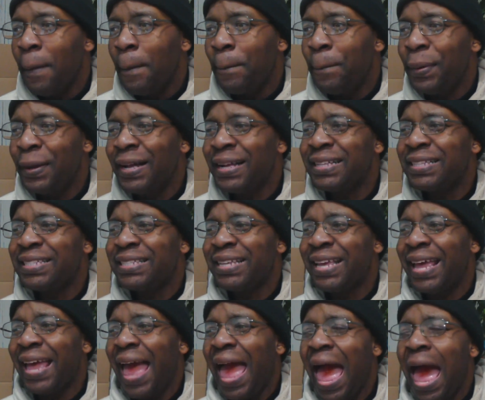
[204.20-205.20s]
But
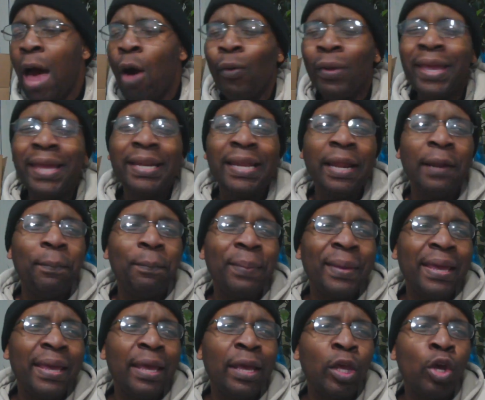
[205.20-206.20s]
how can it
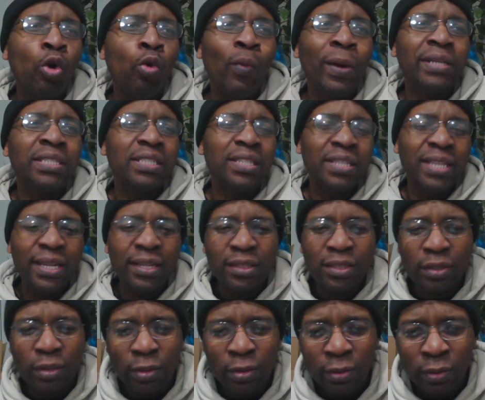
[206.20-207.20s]
be
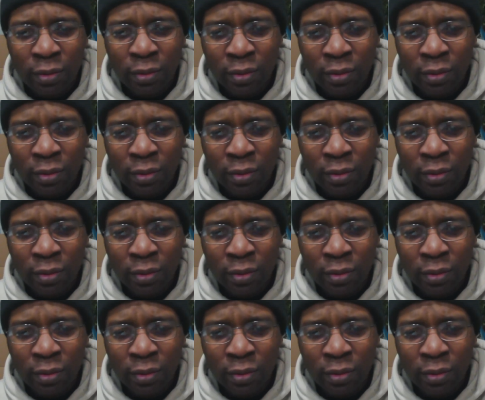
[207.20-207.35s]
coincidental?